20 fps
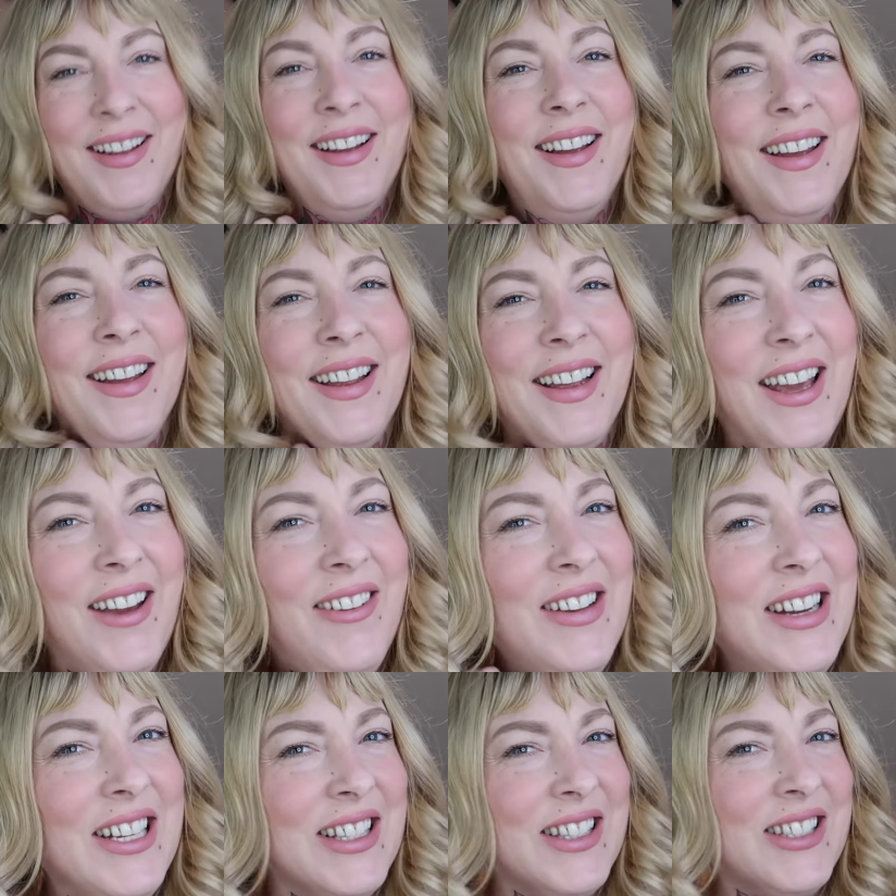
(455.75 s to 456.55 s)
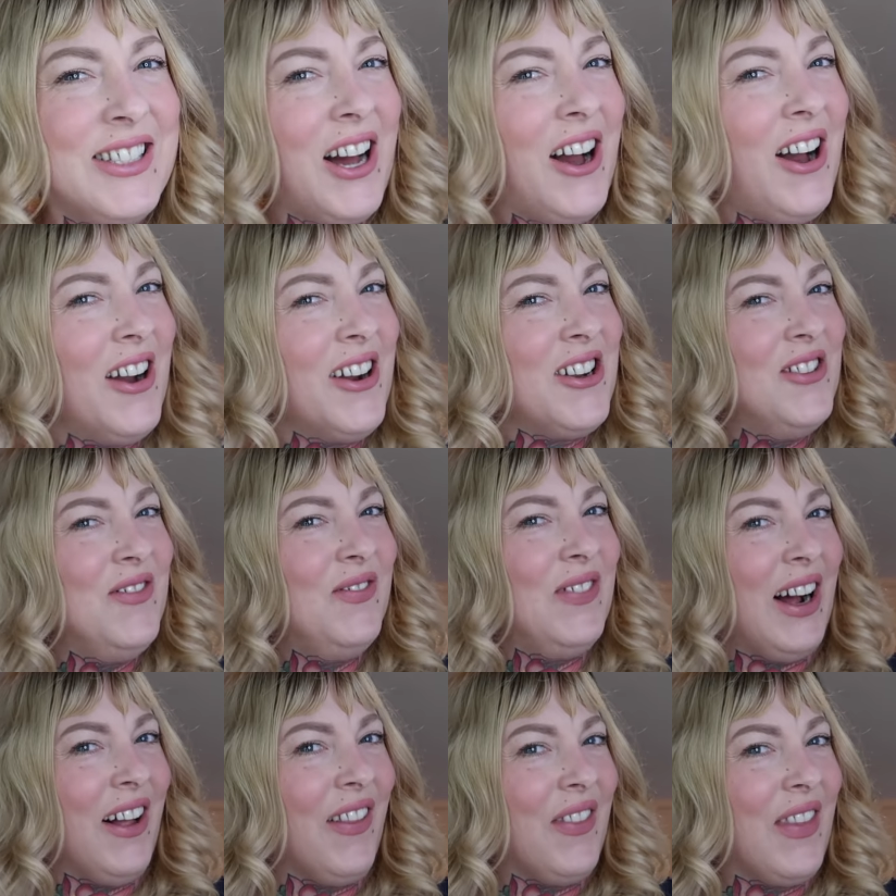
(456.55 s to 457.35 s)
Can we just talk
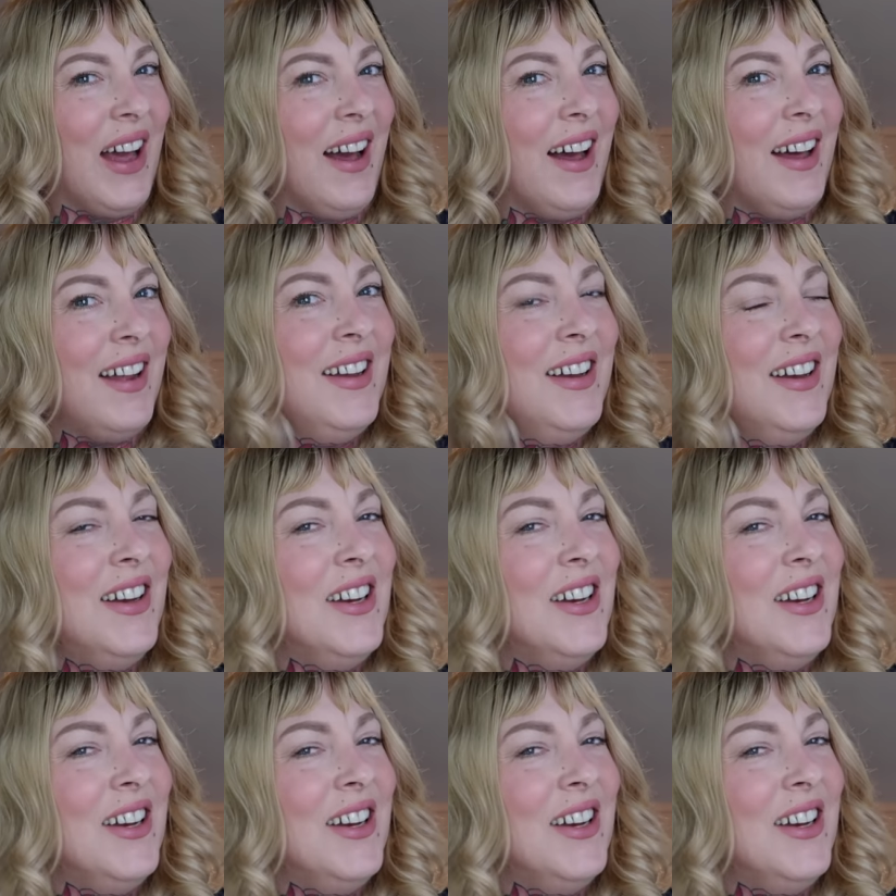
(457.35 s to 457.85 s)
about that?